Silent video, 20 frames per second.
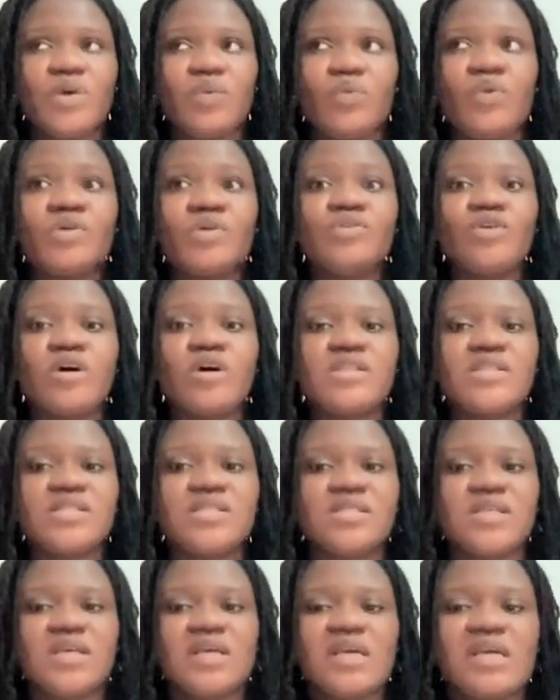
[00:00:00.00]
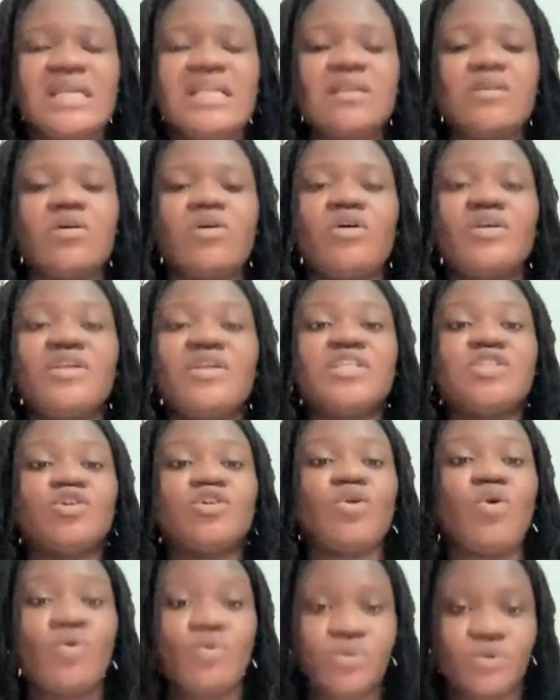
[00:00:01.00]
will not, on
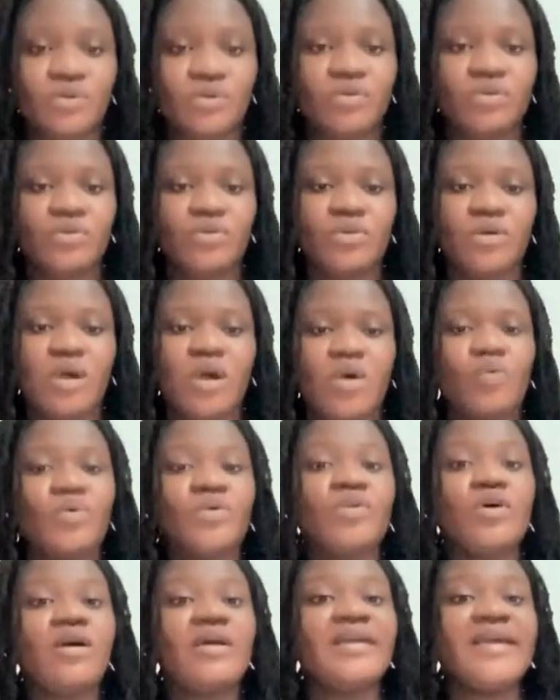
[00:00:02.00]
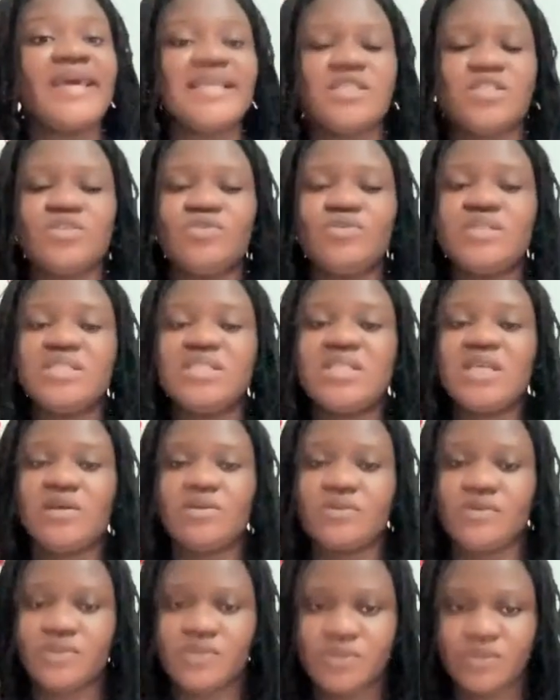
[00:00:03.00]
its own, will not get you
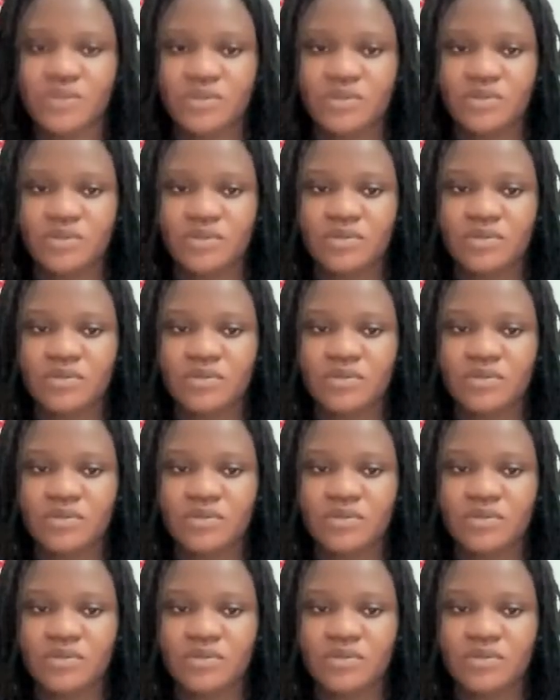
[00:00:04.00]
sales.